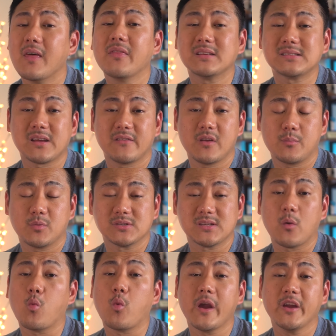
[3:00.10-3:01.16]
then the
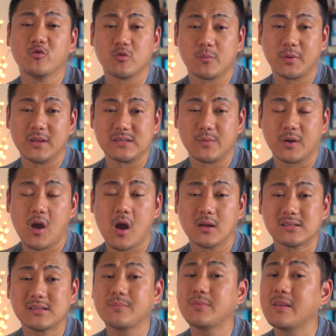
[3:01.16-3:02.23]
70% wage replacement
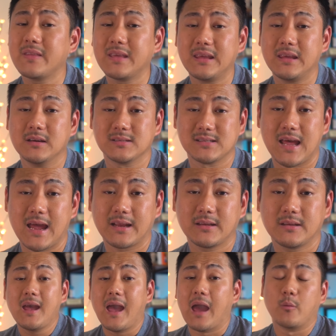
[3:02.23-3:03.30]
concept in the HEALS Act.
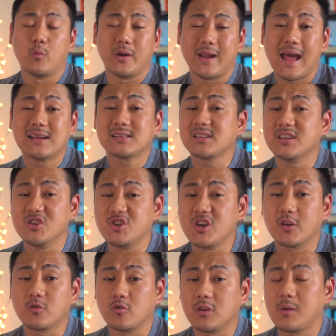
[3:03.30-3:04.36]
And when asked in
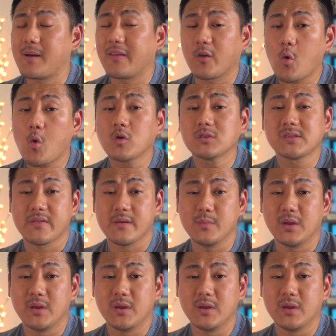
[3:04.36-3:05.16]
general about the course of the